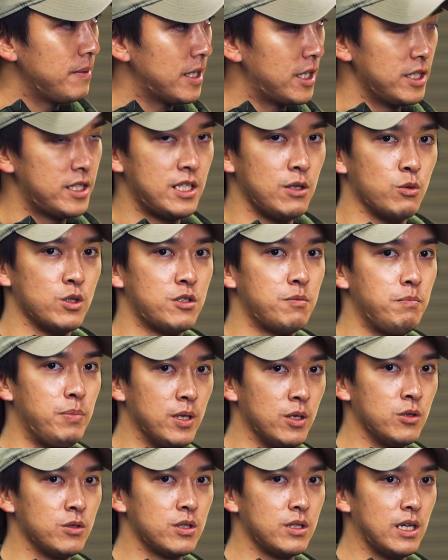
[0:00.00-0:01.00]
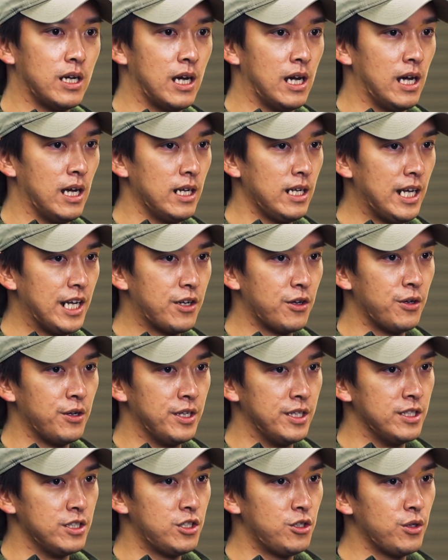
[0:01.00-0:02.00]
because it was built later
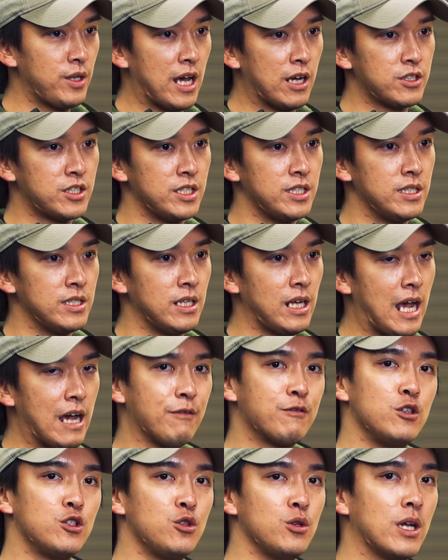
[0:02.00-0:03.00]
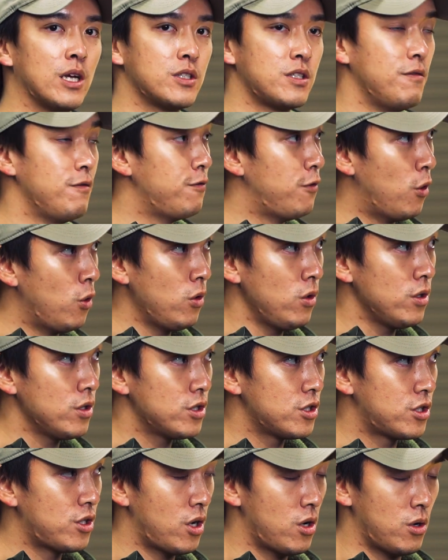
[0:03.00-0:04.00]
in after 2004.
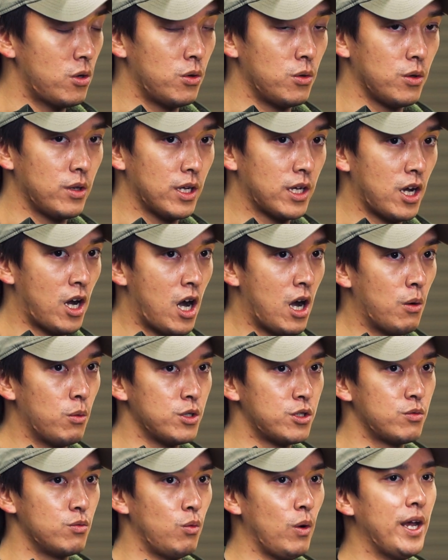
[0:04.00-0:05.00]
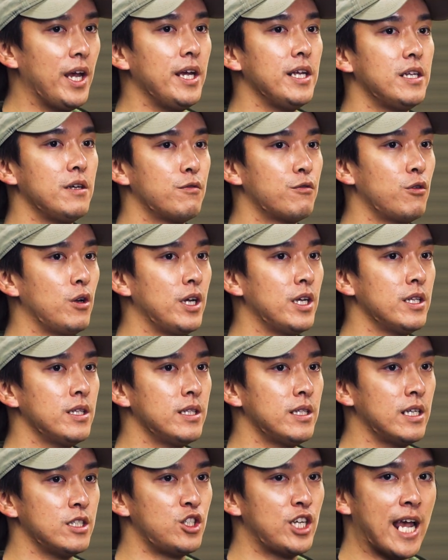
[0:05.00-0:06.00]
So the car was way
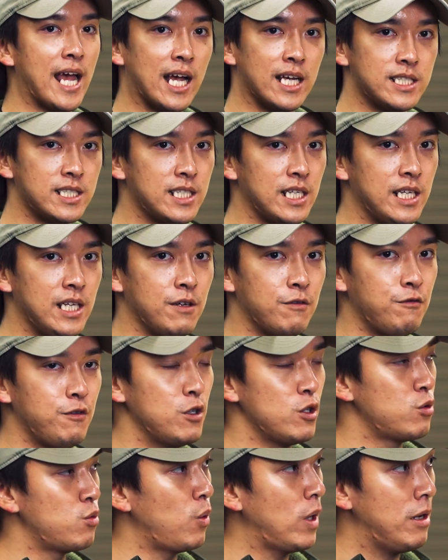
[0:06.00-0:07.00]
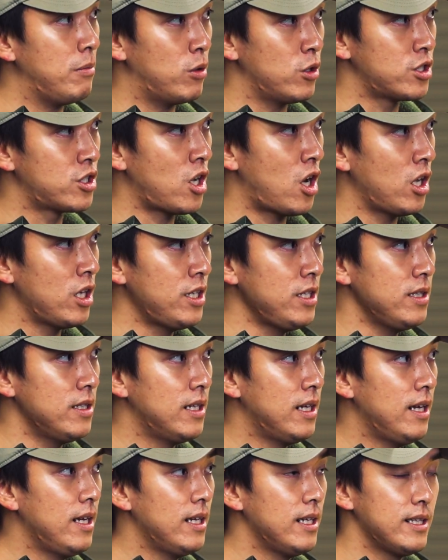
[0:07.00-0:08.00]
different. The chassis feels way more solid
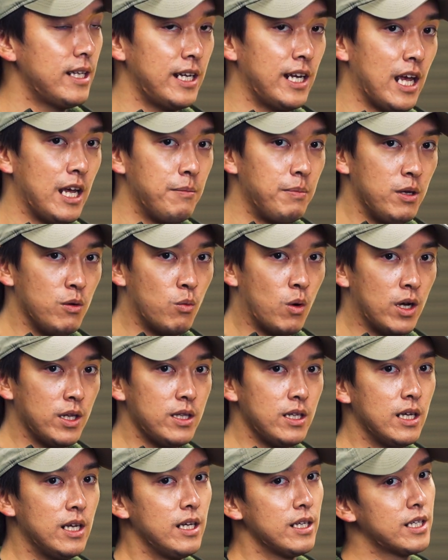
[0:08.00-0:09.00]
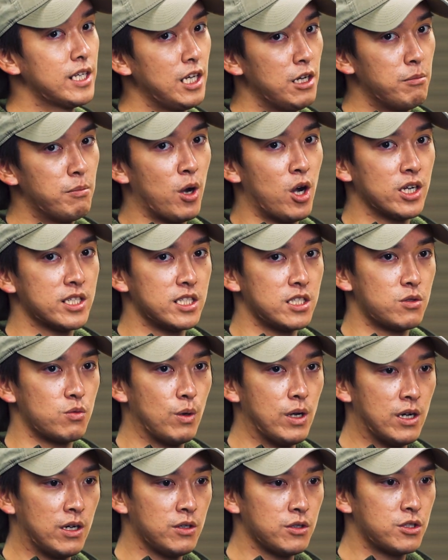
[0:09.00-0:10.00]
than the AP1. Gearbox
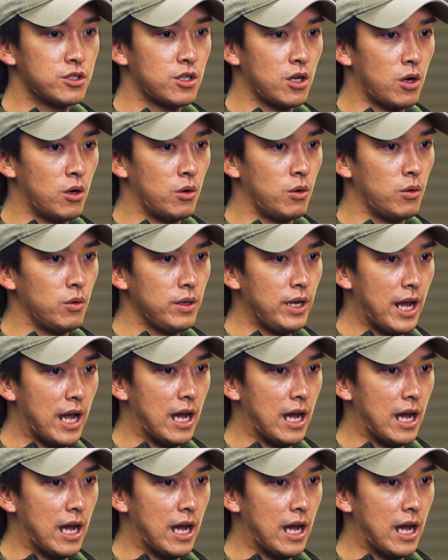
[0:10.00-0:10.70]
as well. So yeah.